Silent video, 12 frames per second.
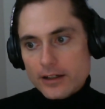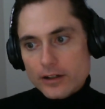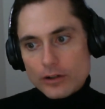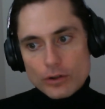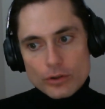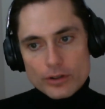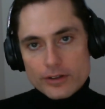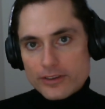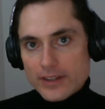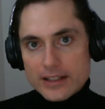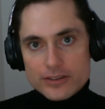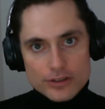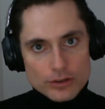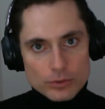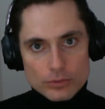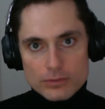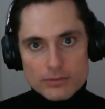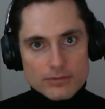or things that
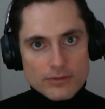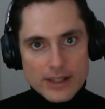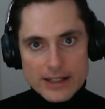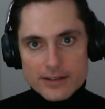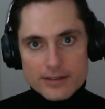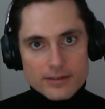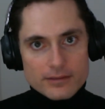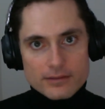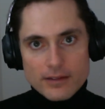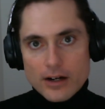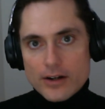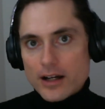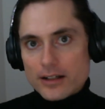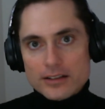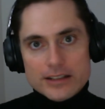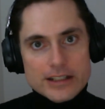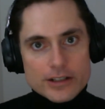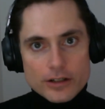you think are not
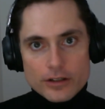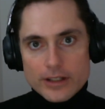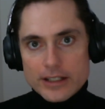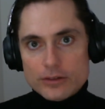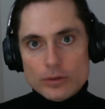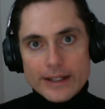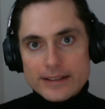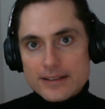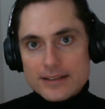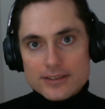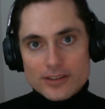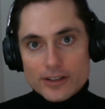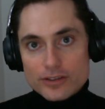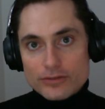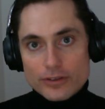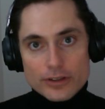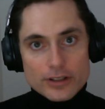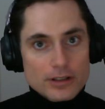clear or that you'd like to discuss
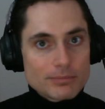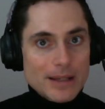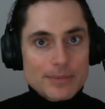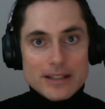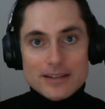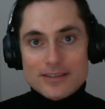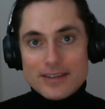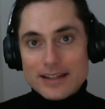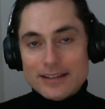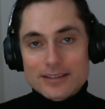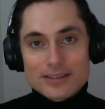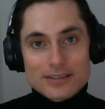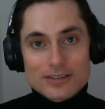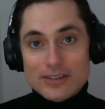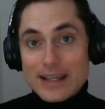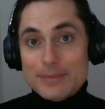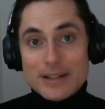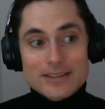further. Maybe it's
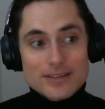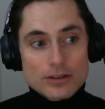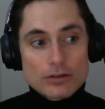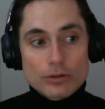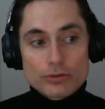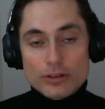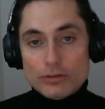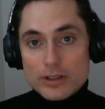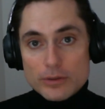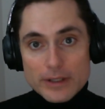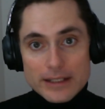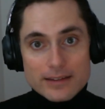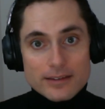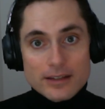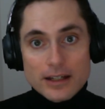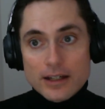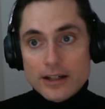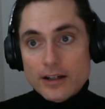statements that you don't agree with,
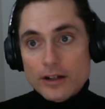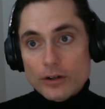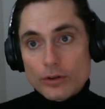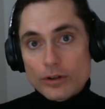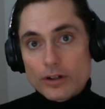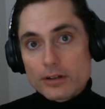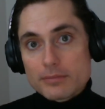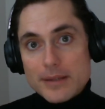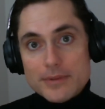or maybe